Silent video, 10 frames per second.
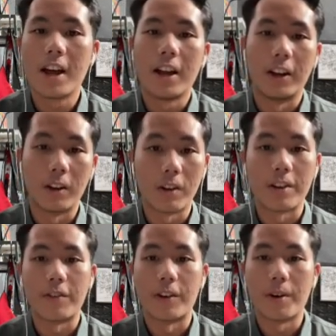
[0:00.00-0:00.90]
The Law
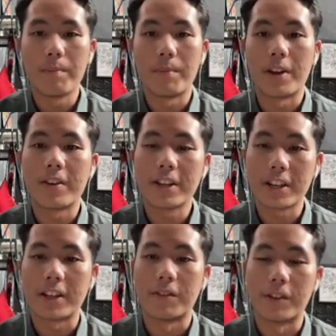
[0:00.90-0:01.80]
Reform Marriage
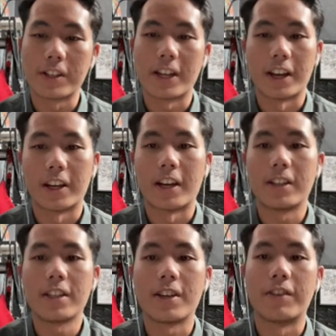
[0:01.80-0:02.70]
and Divorce Act
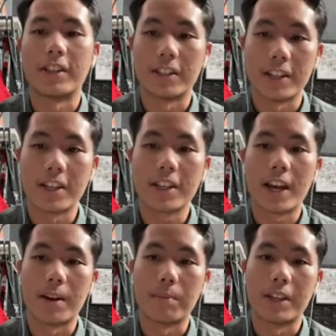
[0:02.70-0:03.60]
1976
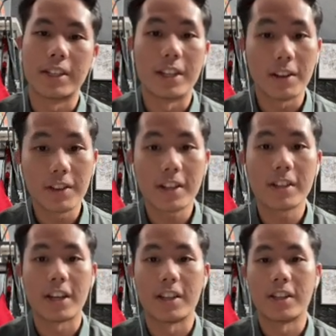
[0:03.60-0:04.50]
had made significant
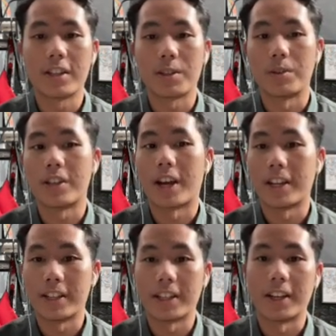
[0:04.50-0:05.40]
changes to
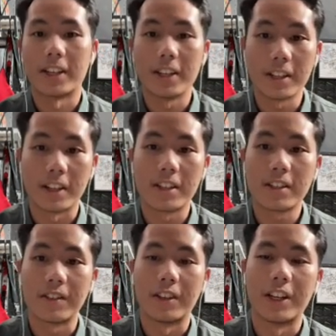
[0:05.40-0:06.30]
Chinese and Indians
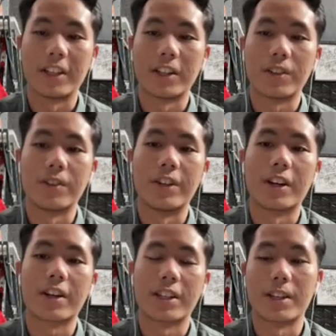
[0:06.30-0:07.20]
relating to their
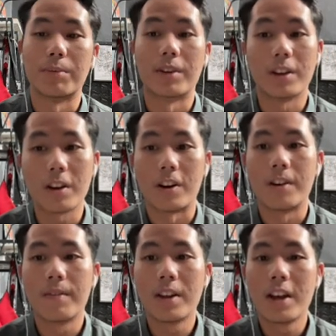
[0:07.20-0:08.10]
customary law.
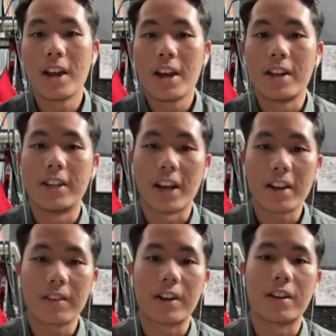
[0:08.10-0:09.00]
The
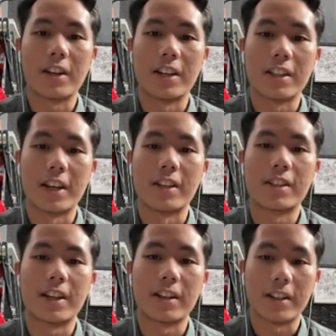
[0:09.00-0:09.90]
Act regulates and
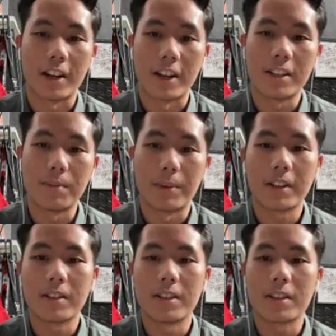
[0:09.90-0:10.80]
standardizes
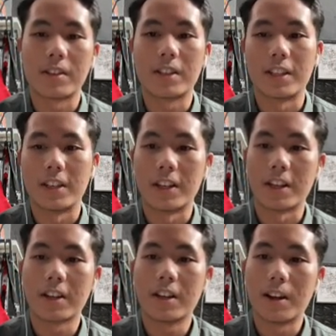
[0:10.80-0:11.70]
matters
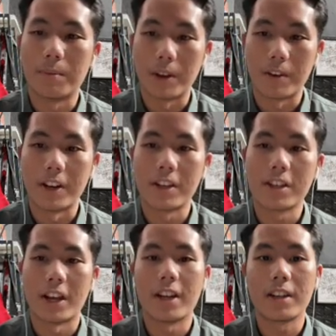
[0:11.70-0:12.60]
concerning marriage
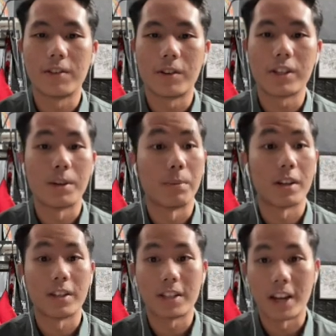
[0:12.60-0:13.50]
and divorce among
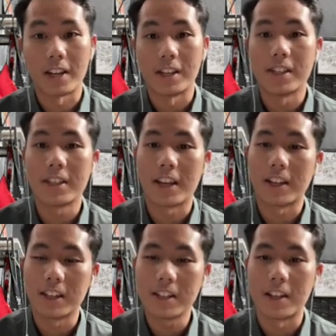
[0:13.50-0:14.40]
the Chinese and
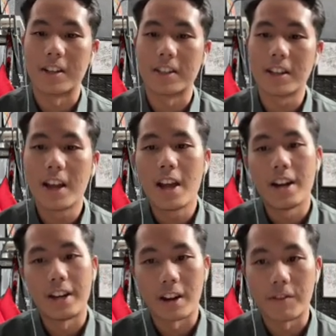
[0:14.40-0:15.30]
Indians.
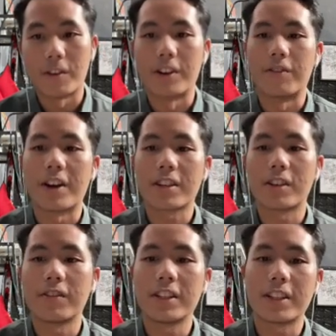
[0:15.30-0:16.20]
There are 4 effects
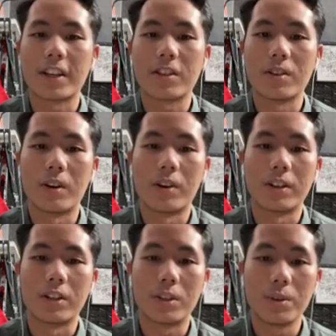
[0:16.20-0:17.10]
of the statute on the
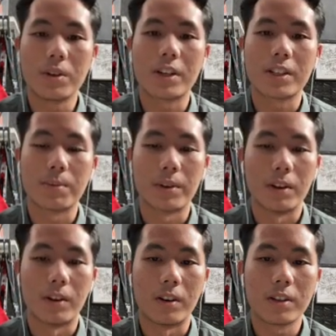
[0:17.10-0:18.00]
2 customary
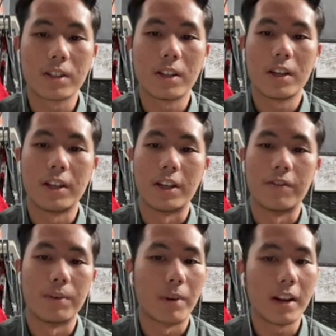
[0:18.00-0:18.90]
laws that
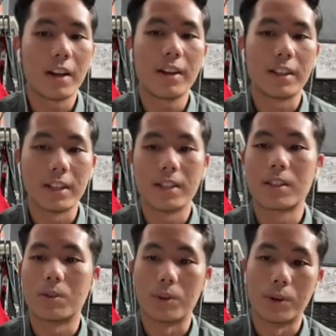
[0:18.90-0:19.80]
Vimala needs
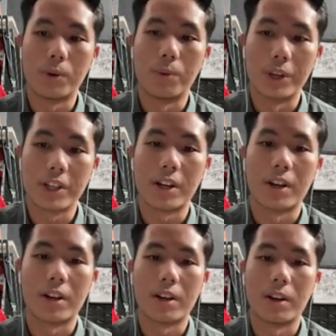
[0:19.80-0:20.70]
to know, which
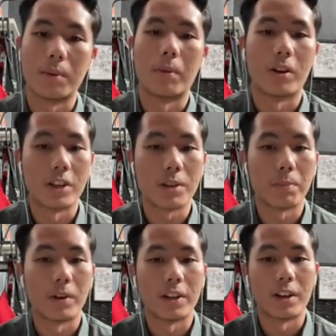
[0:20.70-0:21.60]
are abolish
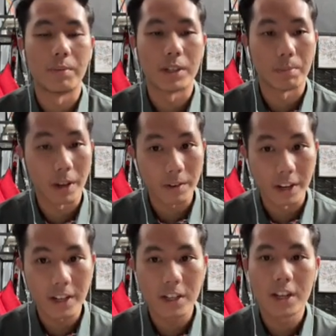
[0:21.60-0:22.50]
polygamous
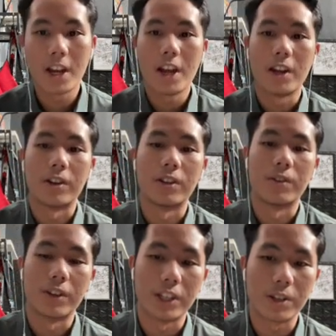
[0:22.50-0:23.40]
marriage, the
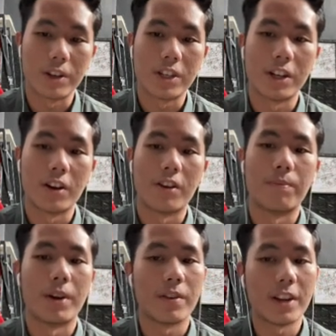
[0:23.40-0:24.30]
registration of
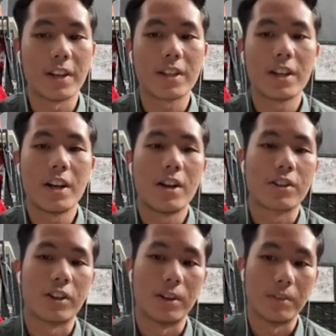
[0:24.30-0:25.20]
marriage,
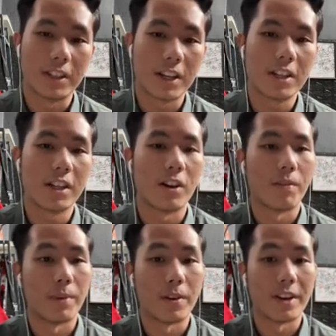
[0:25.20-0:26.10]
solemnization of
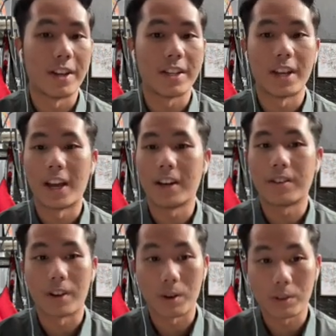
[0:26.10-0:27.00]
marriage, and
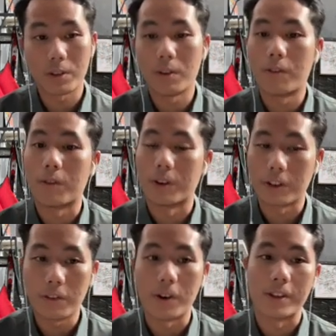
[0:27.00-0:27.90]
grounds for
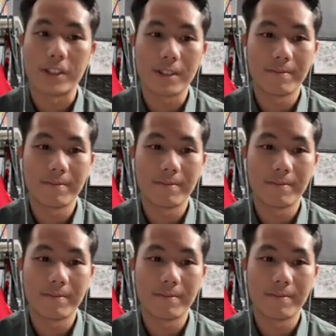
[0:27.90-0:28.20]
divorce.